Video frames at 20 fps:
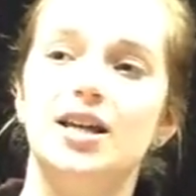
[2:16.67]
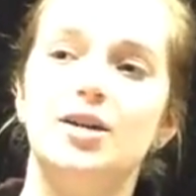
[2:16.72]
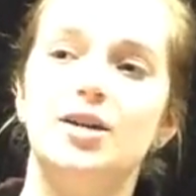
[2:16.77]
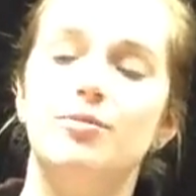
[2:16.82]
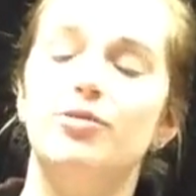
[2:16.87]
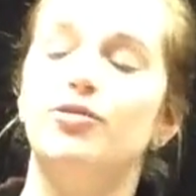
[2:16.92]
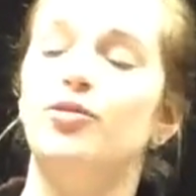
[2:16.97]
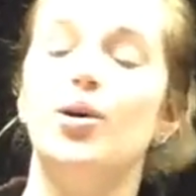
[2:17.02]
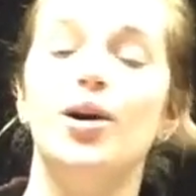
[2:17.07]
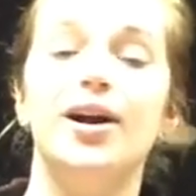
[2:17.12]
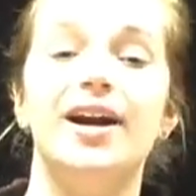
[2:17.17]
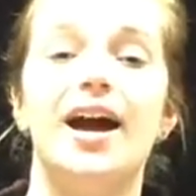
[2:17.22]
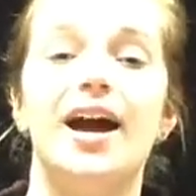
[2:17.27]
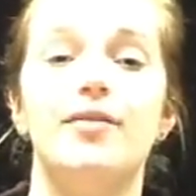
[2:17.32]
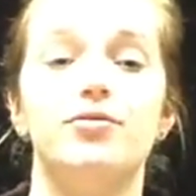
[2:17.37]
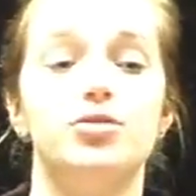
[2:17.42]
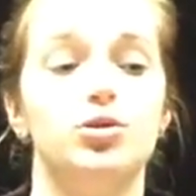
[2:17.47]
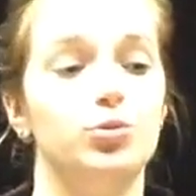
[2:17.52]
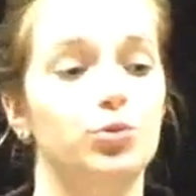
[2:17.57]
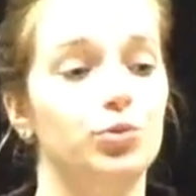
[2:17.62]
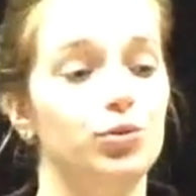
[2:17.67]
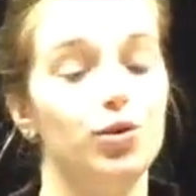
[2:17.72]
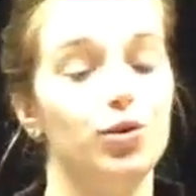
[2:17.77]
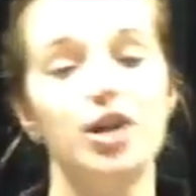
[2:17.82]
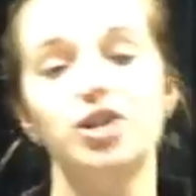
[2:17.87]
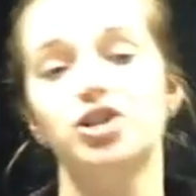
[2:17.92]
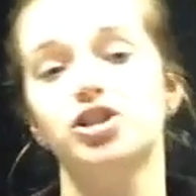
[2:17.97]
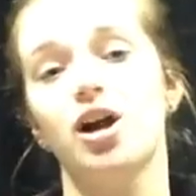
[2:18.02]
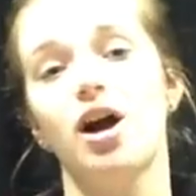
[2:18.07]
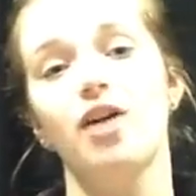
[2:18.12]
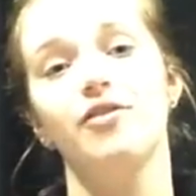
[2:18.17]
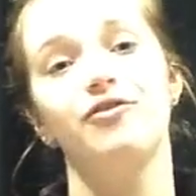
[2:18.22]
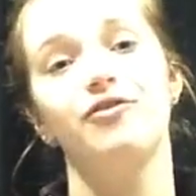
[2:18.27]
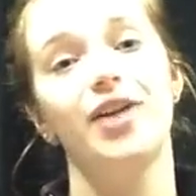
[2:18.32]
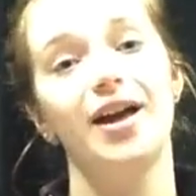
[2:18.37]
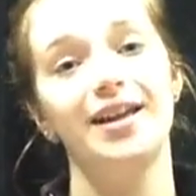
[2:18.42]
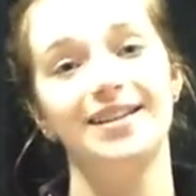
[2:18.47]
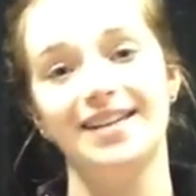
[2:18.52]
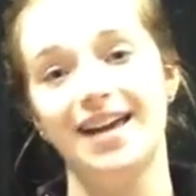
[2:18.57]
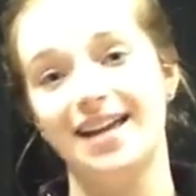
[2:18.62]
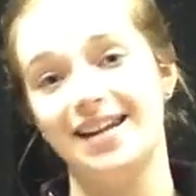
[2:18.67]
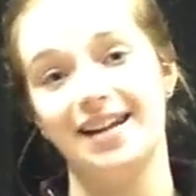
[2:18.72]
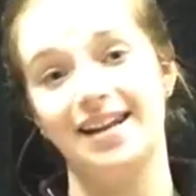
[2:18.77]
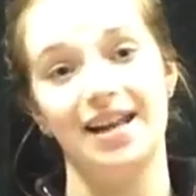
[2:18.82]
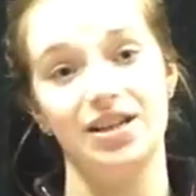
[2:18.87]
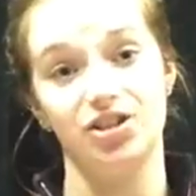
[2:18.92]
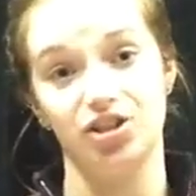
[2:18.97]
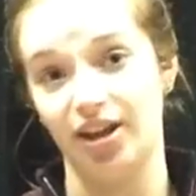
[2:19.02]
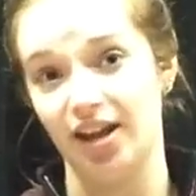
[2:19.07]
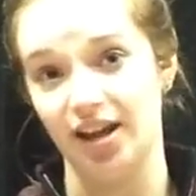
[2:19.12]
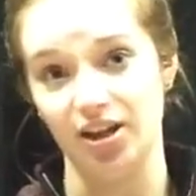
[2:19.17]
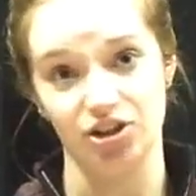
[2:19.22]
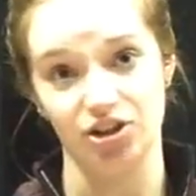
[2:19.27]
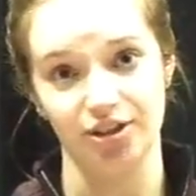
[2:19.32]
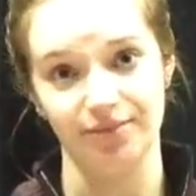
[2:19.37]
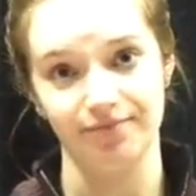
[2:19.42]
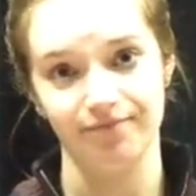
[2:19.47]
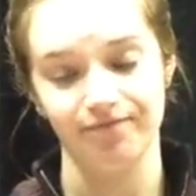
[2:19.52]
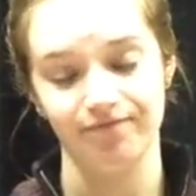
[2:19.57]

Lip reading: before I have to rush off and get an education.